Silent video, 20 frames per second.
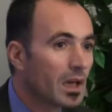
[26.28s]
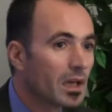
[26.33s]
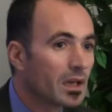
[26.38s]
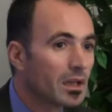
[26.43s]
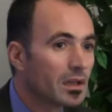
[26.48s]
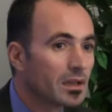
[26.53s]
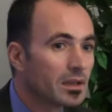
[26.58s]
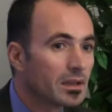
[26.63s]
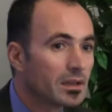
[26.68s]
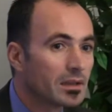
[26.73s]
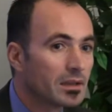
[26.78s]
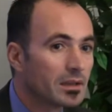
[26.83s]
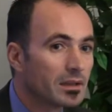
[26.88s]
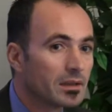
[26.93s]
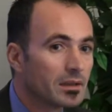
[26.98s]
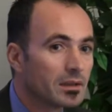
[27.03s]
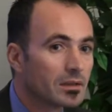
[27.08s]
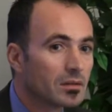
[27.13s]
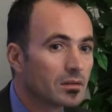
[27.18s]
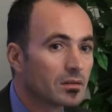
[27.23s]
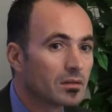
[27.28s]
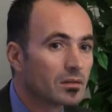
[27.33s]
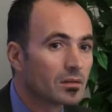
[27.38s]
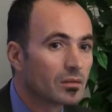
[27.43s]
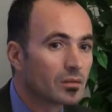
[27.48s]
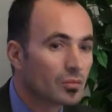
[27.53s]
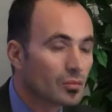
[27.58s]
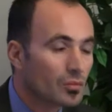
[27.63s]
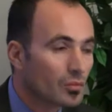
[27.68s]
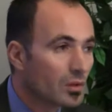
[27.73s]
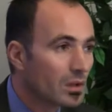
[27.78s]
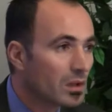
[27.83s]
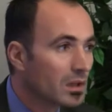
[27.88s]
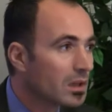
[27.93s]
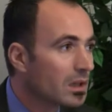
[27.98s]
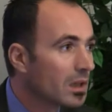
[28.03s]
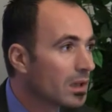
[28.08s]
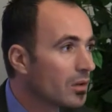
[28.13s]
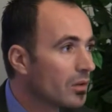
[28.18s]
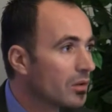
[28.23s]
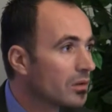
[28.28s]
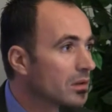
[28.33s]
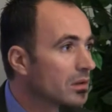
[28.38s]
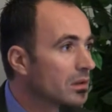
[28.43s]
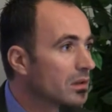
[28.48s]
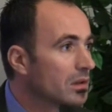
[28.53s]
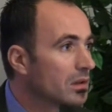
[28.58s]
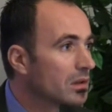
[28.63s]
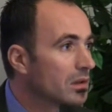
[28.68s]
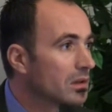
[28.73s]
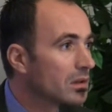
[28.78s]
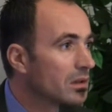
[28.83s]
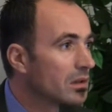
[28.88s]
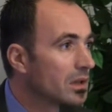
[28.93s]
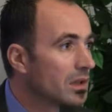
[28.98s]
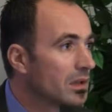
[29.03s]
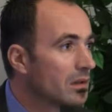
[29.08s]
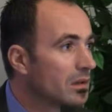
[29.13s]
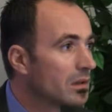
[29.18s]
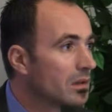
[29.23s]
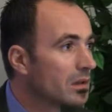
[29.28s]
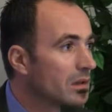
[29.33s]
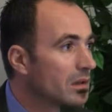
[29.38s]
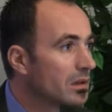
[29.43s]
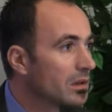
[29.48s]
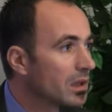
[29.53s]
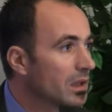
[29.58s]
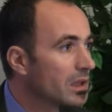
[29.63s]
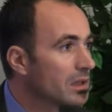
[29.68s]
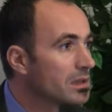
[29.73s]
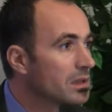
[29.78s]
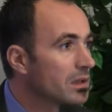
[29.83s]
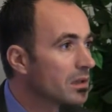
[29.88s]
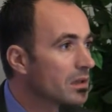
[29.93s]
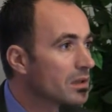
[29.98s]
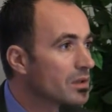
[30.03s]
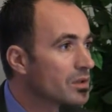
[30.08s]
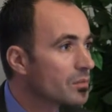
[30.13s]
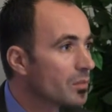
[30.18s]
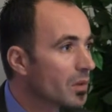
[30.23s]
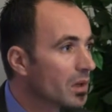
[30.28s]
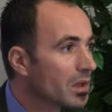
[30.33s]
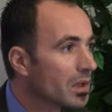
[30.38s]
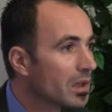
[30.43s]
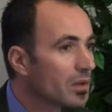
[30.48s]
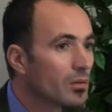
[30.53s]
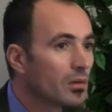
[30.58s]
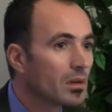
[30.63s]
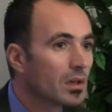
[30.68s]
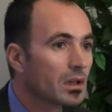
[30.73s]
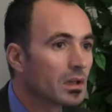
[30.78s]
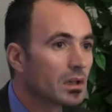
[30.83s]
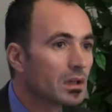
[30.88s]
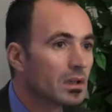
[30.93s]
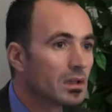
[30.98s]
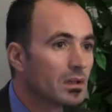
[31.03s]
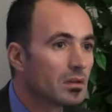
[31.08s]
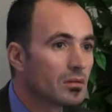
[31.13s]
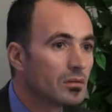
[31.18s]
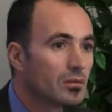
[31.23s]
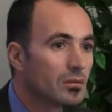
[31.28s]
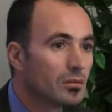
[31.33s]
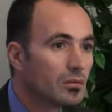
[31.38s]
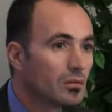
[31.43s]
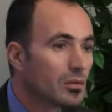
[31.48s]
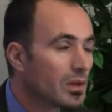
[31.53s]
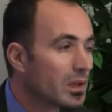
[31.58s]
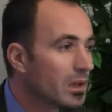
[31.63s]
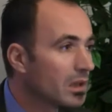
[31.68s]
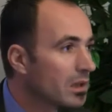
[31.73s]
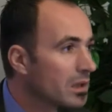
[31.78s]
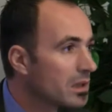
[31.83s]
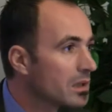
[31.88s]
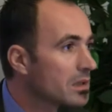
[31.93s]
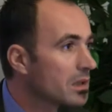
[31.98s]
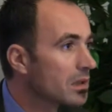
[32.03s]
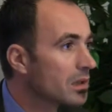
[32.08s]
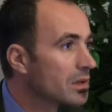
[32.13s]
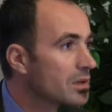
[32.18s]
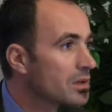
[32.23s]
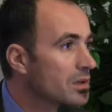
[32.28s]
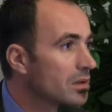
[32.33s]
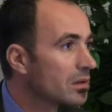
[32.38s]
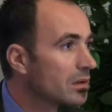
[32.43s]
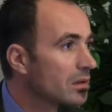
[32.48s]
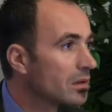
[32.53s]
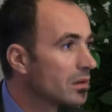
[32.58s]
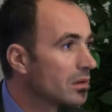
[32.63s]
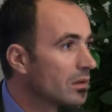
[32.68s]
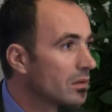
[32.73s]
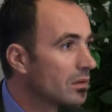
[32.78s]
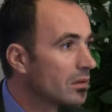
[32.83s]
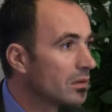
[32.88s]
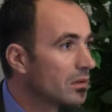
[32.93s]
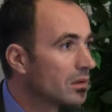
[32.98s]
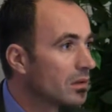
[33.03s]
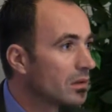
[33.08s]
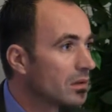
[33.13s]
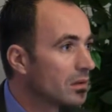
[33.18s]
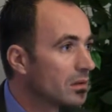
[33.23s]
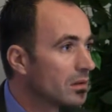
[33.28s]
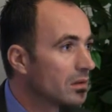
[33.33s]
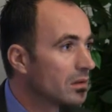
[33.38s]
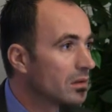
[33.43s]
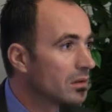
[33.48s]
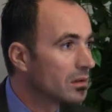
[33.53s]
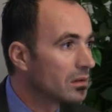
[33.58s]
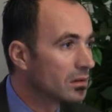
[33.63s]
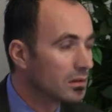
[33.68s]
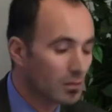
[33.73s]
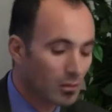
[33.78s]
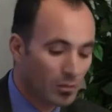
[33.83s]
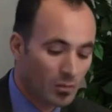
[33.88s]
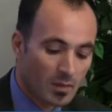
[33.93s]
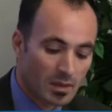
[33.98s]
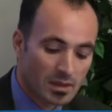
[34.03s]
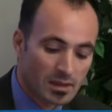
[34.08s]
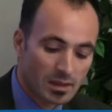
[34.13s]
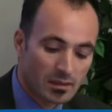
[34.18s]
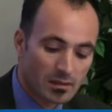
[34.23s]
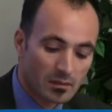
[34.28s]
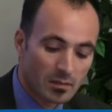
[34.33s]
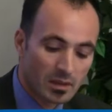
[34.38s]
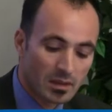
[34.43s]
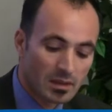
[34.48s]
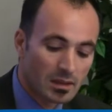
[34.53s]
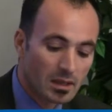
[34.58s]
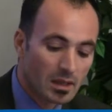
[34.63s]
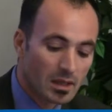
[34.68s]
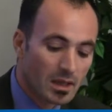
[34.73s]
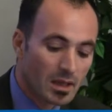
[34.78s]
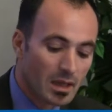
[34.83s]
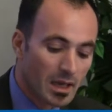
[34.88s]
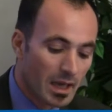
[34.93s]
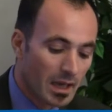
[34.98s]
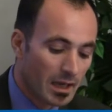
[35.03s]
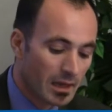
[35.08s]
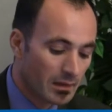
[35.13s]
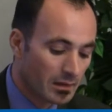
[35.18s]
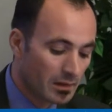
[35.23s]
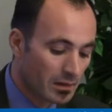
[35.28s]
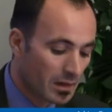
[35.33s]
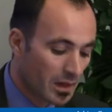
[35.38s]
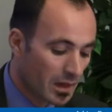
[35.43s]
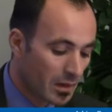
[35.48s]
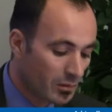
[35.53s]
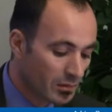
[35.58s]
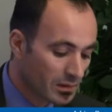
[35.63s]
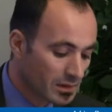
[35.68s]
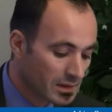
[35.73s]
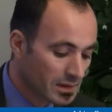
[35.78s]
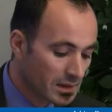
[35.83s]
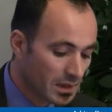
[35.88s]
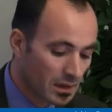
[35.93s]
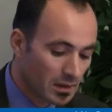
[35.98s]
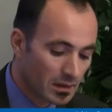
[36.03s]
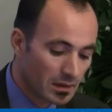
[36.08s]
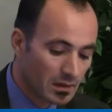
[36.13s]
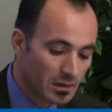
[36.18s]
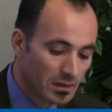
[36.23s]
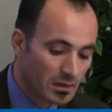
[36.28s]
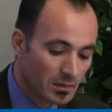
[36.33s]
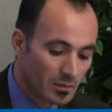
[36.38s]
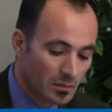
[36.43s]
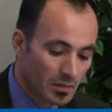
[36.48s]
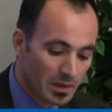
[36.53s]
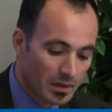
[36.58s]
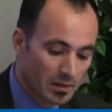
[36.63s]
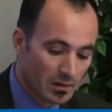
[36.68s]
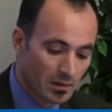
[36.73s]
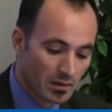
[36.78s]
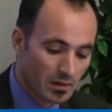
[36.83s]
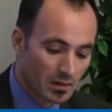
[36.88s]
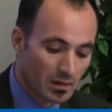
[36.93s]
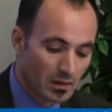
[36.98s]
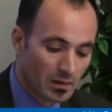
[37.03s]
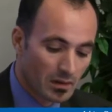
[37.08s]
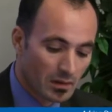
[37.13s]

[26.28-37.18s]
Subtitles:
I work a lot in research, particularly the research on Roma settlement, and I will start a little bit